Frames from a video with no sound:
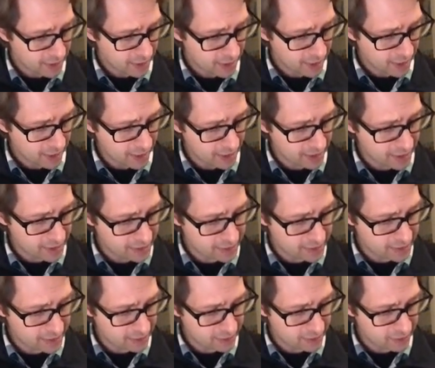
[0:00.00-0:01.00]

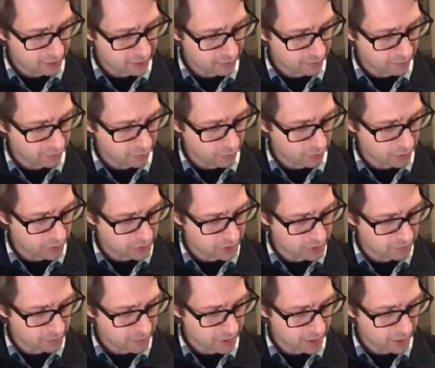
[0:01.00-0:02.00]
as the force
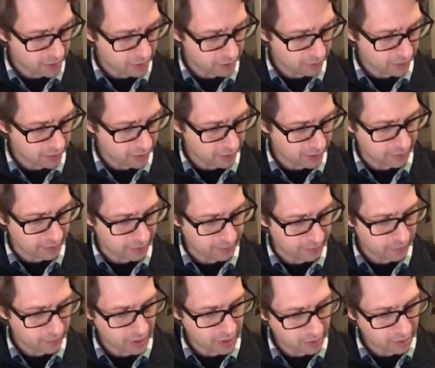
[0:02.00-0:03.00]
parallel.
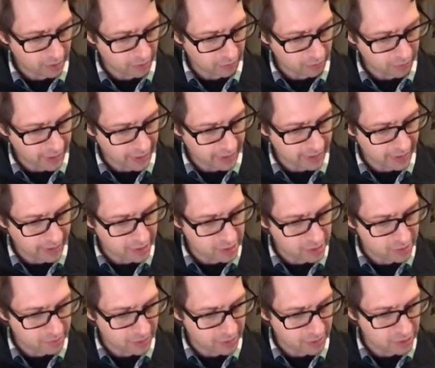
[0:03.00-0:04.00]
And I'll add that
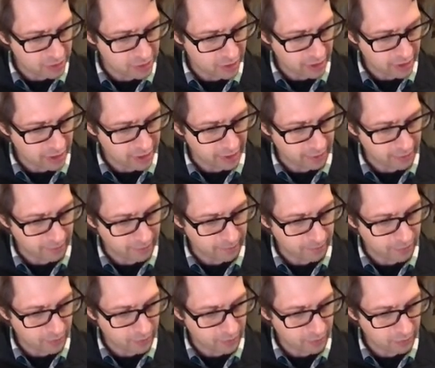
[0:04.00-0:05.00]
to my drawing here,
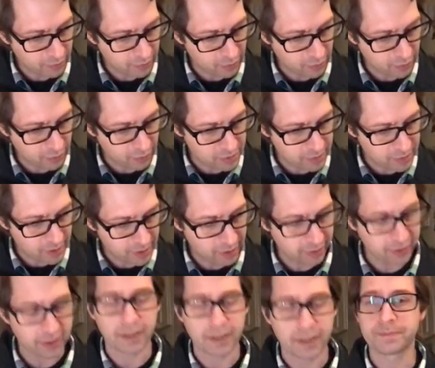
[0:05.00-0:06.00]
force
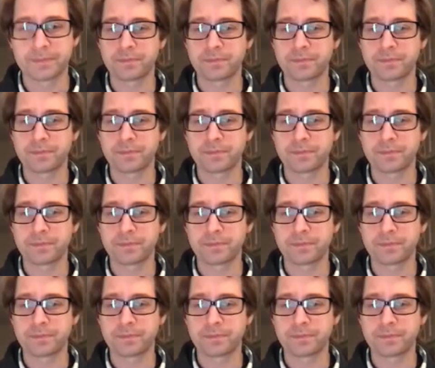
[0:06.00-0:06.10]
parallel.